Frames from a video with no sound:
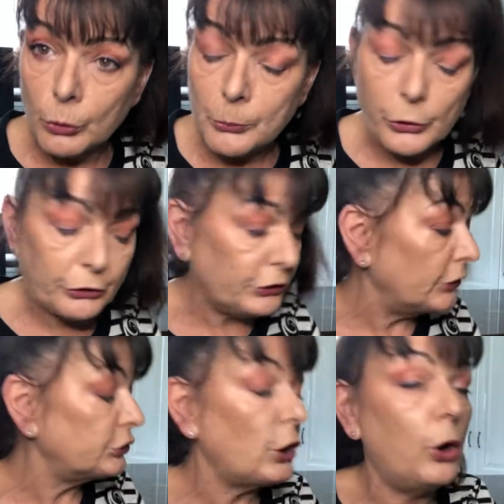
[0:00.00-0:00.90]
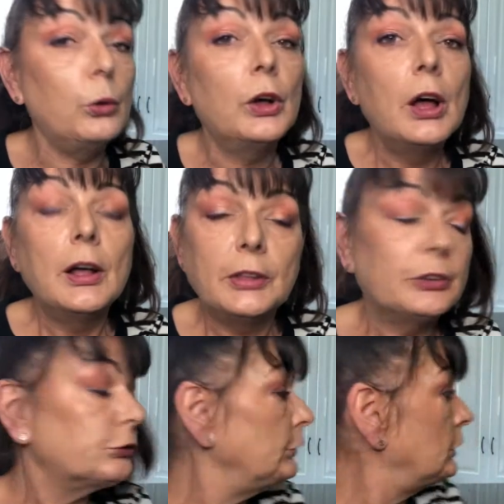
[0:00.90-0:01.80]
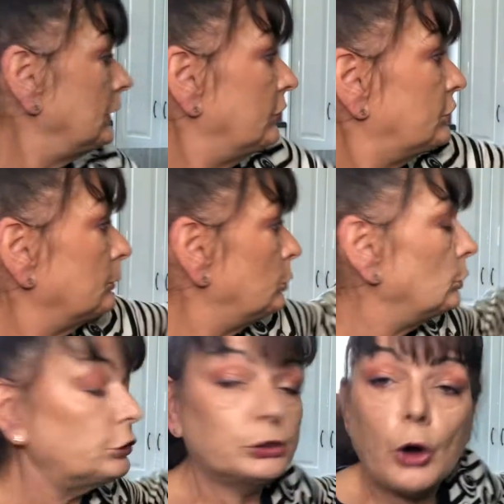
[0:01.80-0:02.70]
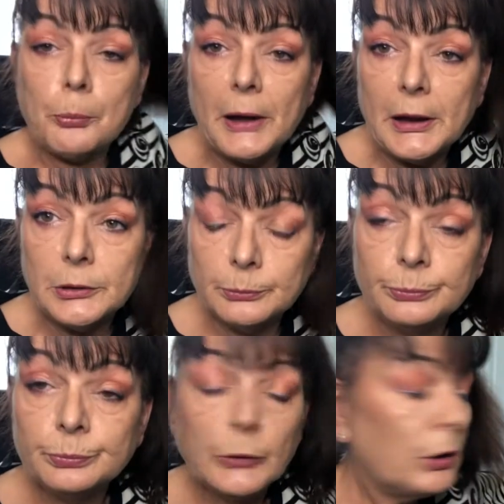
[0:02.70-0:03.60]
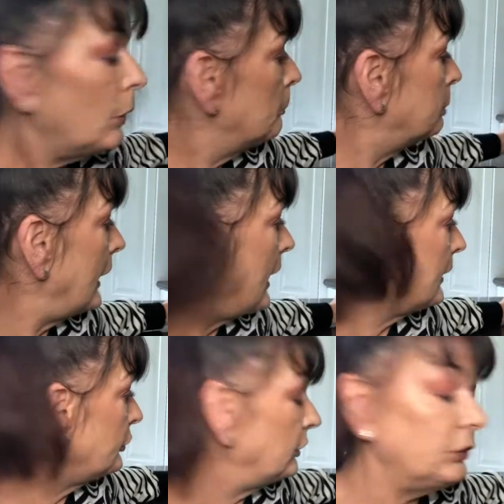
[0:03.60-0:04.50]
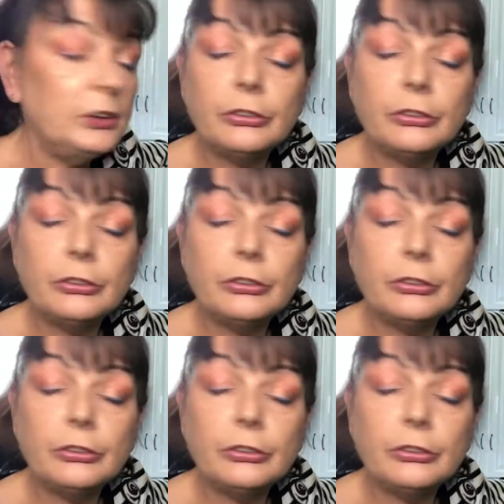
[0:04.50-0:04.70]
Mercier, so there's really some good top-end products in this.